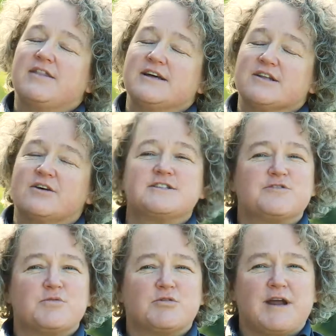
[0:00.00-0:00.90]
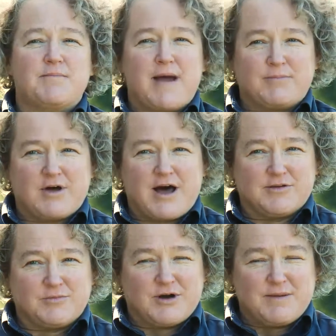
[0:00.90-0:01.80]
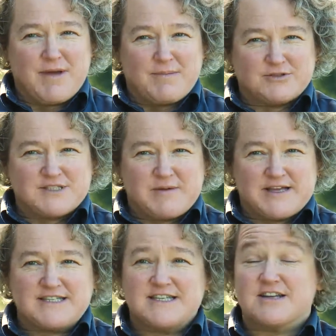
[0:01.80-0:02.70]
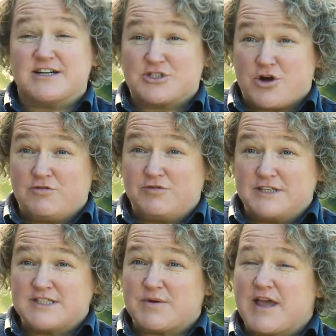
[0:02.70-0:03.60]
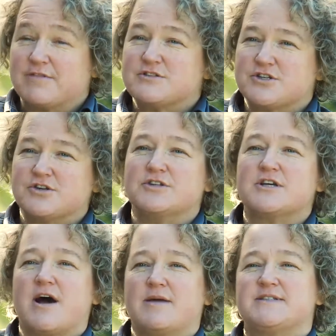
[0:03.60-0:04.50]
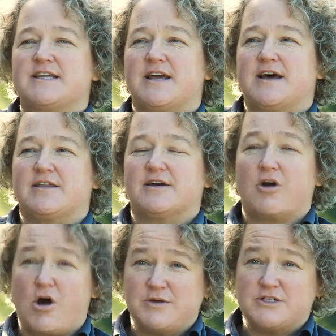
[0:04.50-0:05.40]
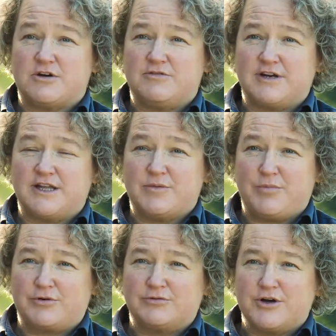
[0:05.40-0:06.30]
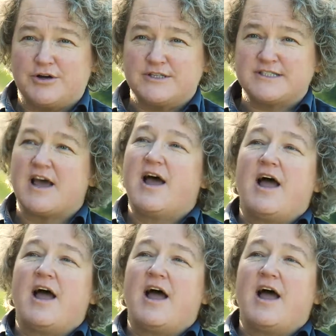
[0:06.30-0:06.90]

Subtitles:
There's lots of other marine mammal species like dolphins. We have two types here, the common dolphin and the bottlenose.